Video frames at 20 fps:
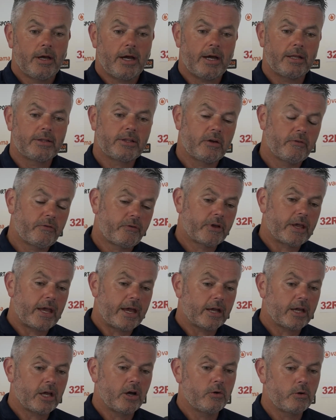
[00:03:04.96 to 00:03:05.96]
And don't
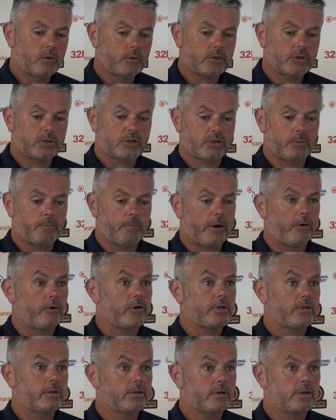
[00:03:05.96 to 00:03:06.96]
forget, Cody was at St
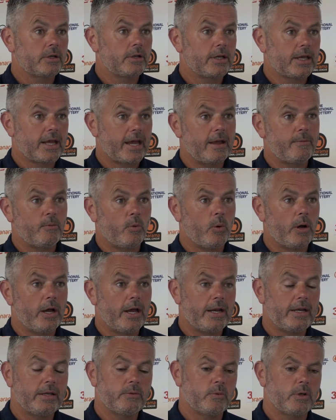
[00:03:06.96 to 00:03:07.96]
Mirren and he came away
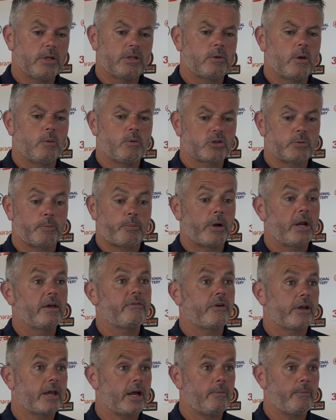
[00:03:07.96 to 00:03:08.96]
and he wasn't
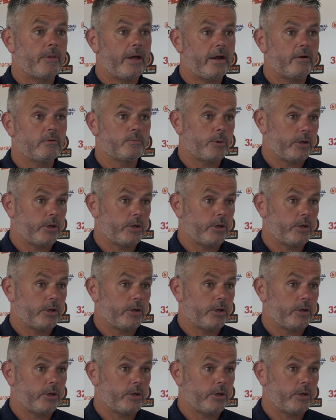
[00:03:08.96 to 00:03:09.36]
prolific up there,